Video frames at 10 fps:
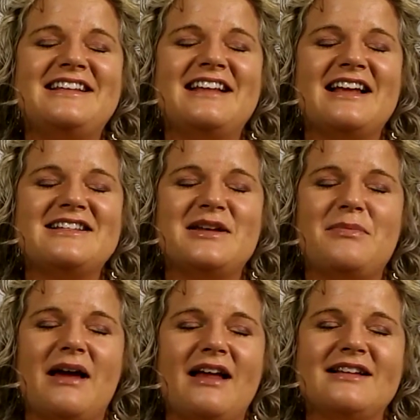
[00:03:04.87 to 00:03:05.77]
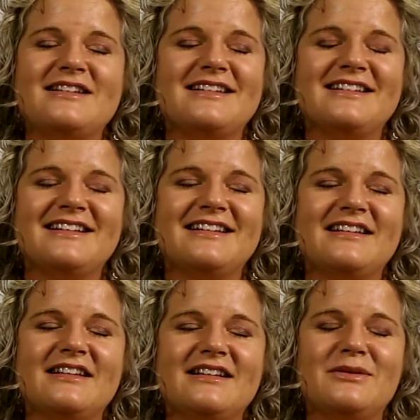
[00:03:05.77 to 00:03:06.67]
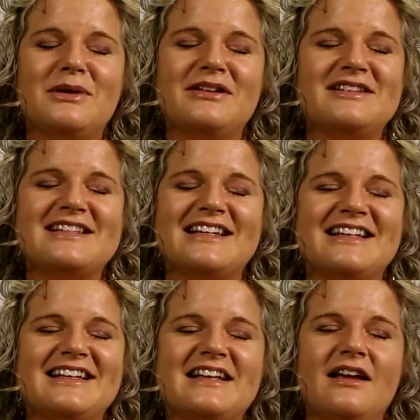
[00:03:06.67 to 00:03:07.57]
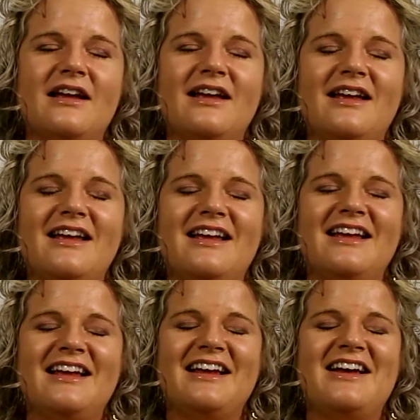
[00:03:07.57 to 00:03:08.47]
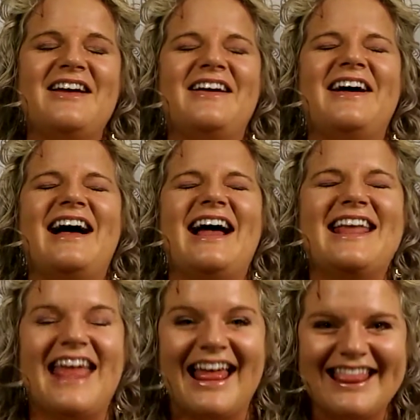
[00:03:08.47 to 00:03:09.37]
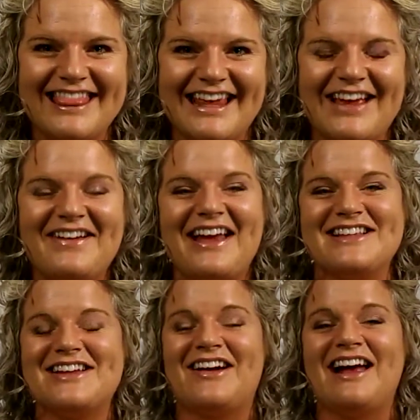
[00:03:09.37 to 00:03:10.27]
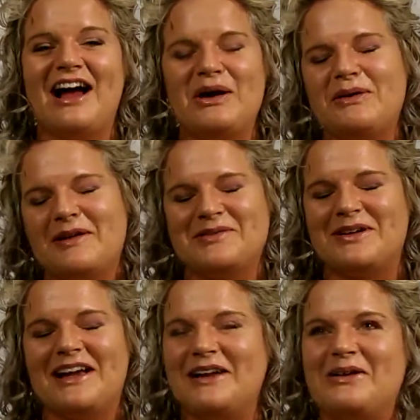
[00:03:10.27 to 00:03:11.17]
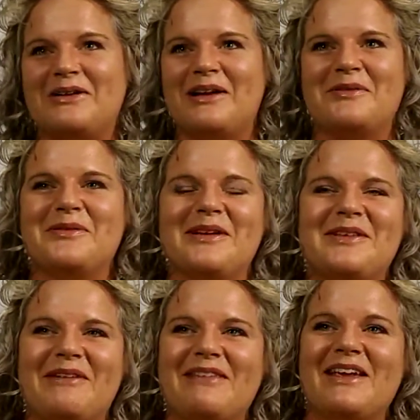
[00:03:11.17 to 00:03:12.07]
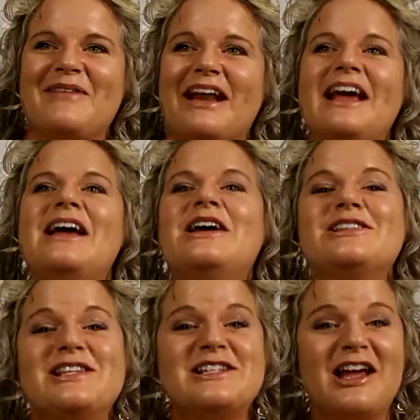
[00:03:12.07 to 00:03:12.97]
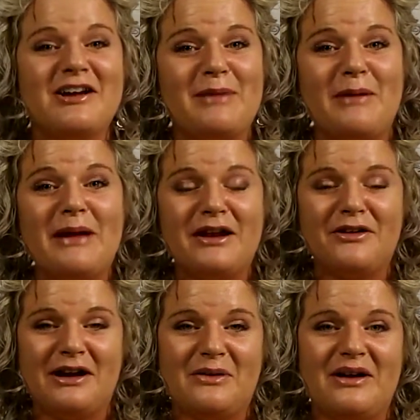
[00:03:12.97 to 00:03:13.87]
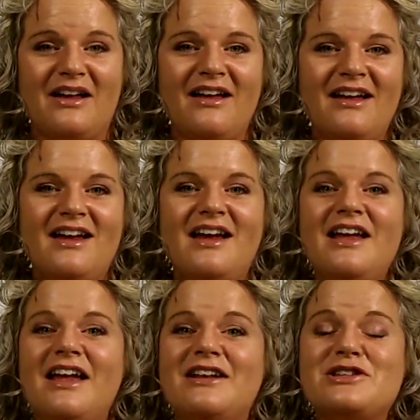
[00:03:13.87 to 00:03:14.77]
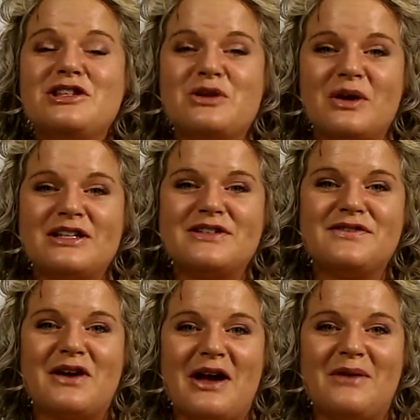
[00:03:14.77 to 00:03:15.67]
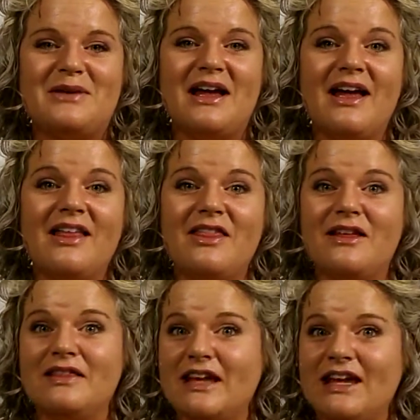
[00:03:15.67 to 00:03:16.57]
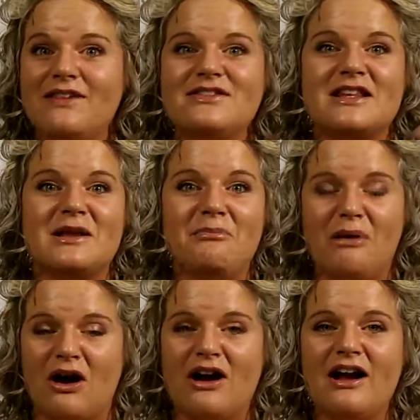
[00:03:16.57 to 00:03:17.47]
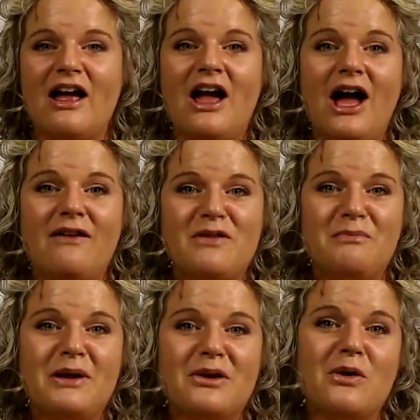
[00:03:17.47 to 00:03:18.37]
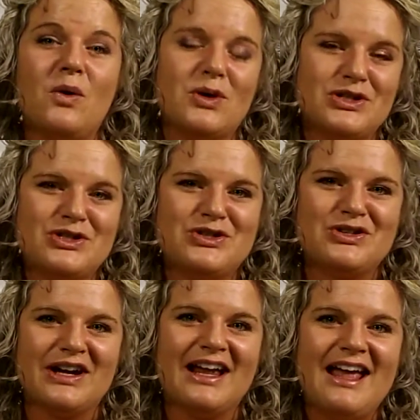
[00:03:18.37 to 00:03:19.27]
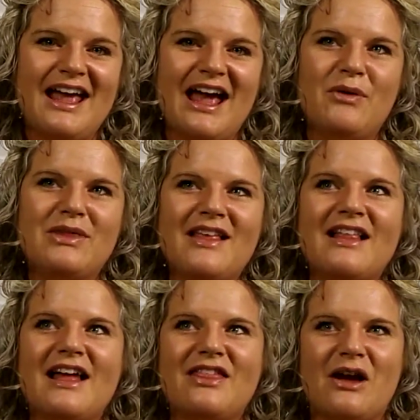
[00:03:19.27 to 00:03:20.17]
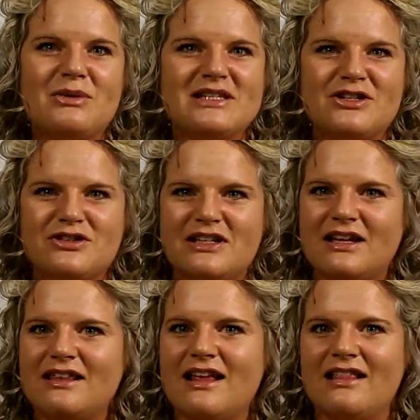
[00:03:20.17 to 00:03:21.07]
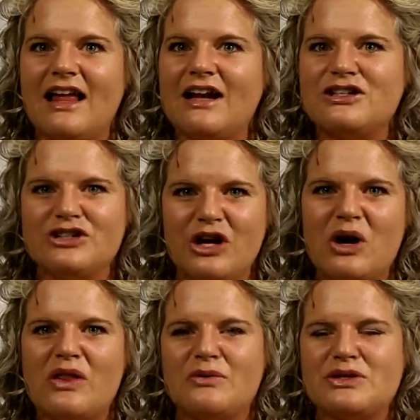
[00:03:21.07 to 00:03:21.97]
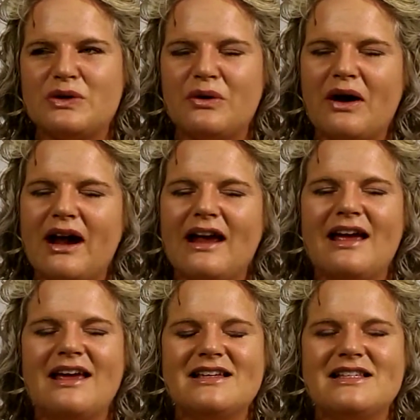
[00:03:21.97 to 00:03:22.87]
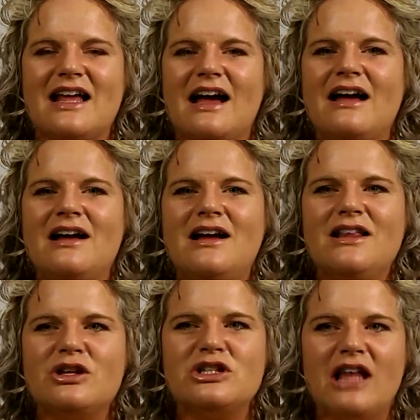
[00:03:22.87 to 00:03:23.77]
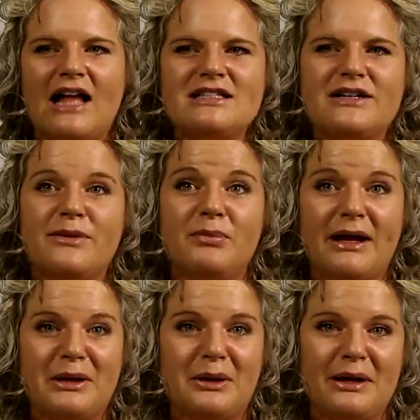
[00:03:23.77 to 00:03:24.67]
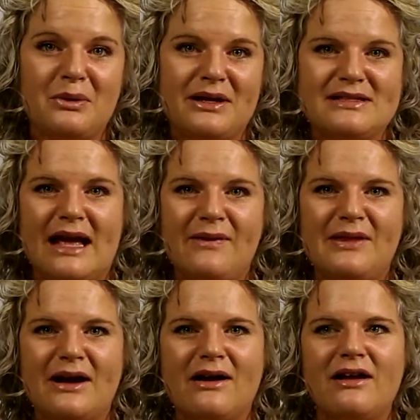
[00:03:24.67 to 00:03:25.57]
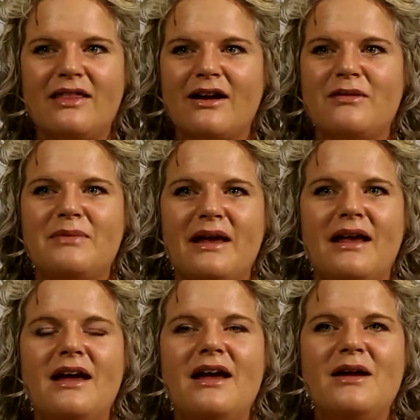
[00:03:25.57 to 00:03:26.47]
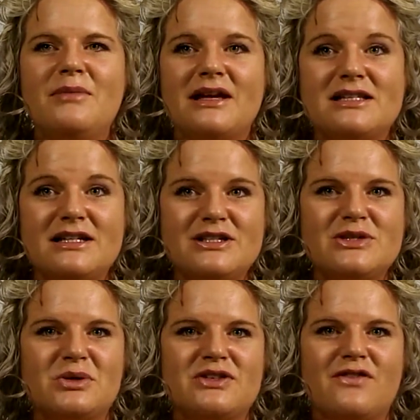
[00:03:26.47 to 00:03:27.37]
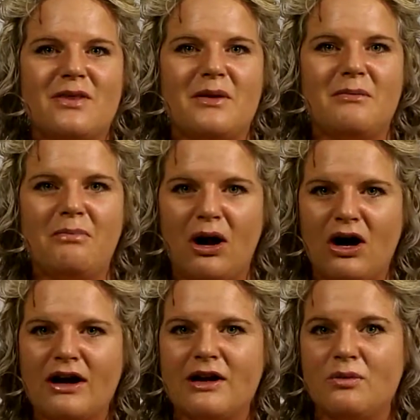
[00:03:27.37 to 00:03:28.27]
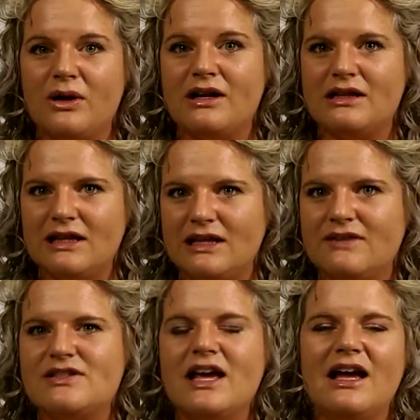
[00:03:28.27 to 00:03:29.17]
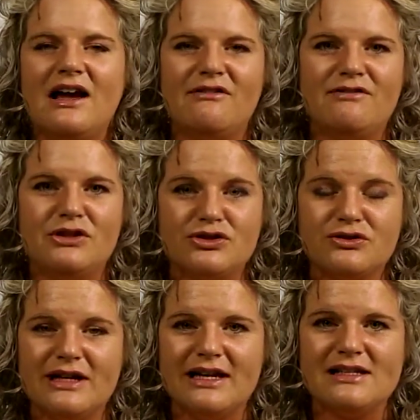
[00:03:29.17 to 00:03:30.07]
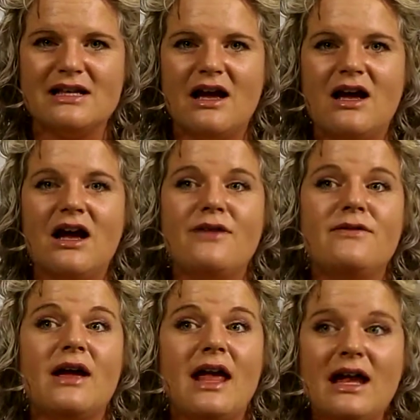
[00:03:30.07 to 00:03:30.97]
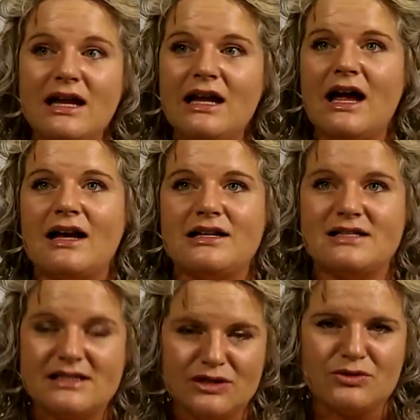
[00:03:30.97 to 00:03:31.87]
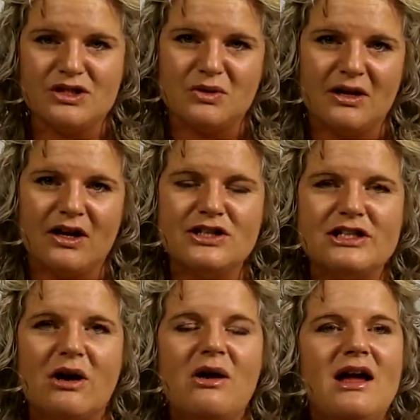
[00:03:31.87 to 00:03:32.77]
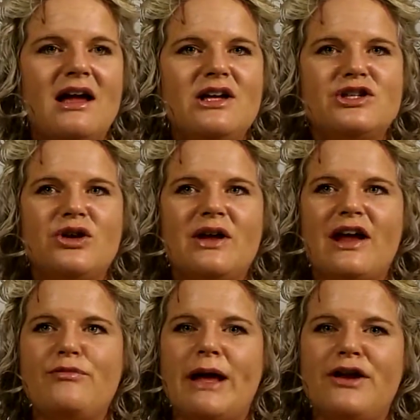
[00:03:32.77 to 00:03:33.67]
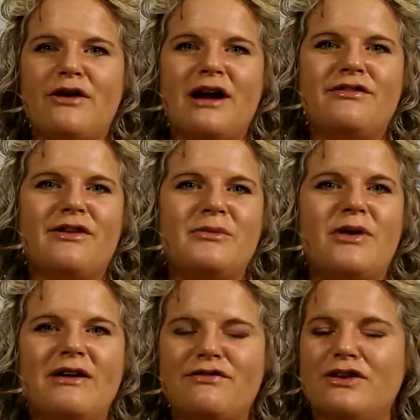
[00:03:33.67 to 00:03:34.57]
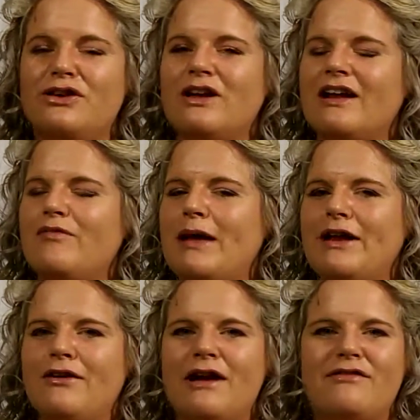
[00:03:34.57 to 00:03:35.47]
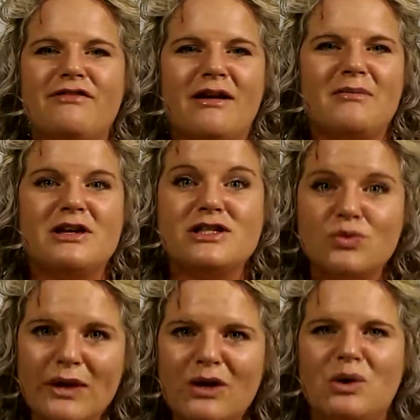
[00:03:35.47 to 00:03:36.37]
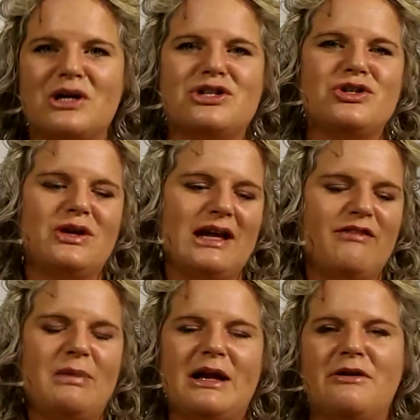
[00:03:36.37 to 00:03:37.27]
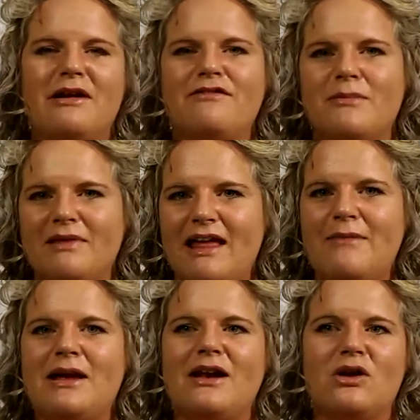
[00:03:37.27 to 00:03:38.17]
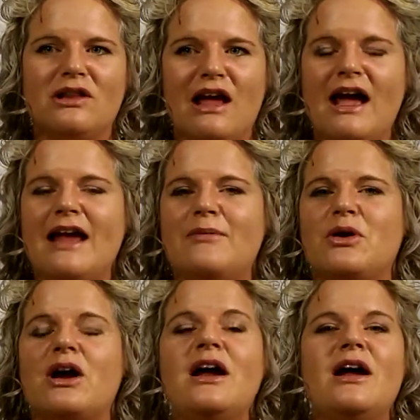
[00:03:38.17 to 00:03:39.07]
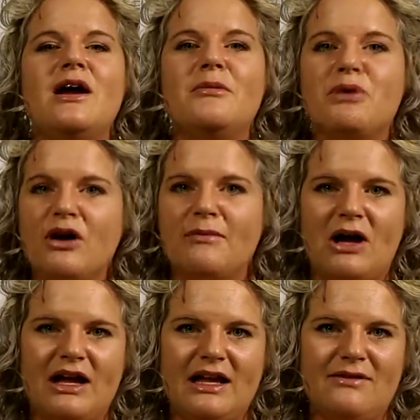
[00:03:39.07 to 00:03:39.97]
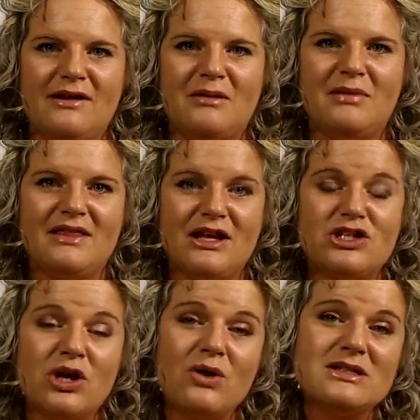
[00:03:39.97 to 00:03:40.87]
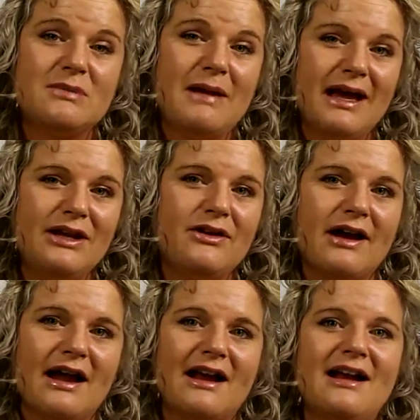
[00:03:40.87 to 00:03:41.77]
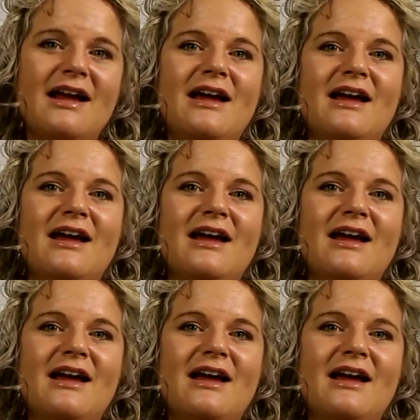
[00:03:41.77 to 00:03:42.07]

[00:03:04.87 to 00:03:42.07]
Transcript: not Tibet. Where is it? I can't think. Okay, sorry. I'll come to it. I know it'll come to me when I'm thinking about it. So let's talk about petitgrain oil. It is sourced from the leaves and the bark of the bitter orange tree. And one thing that I thought was interesting and they let us know that was so great is that there's lots of different petitgrain oils out there. There can be, because it is sourced from the bark and wood and leaves of the trees of any kind of citrus oil. So you could have petitgrain from grapefruit. You could have petitgrain from sweet orange. You could have petitgrain from lemon or lime or bergamot even. But they chose the petitgrain